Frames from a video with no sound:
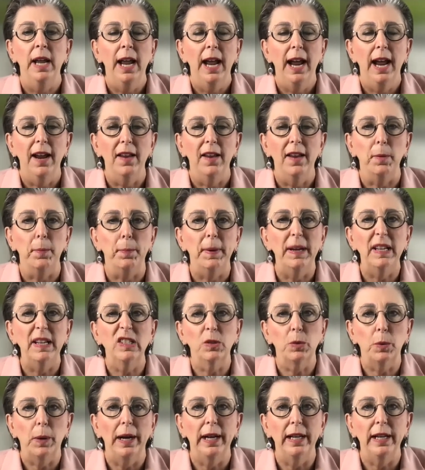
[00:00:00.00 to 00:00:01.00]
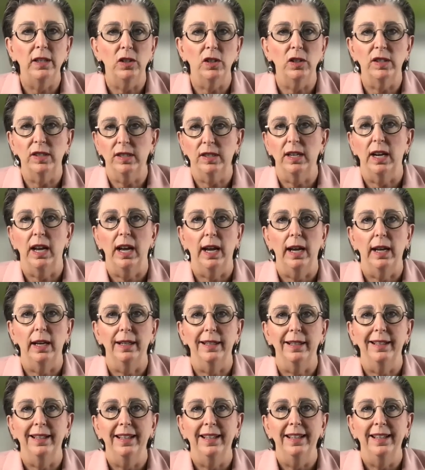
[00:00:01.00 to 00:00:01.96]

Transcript: and the best way to start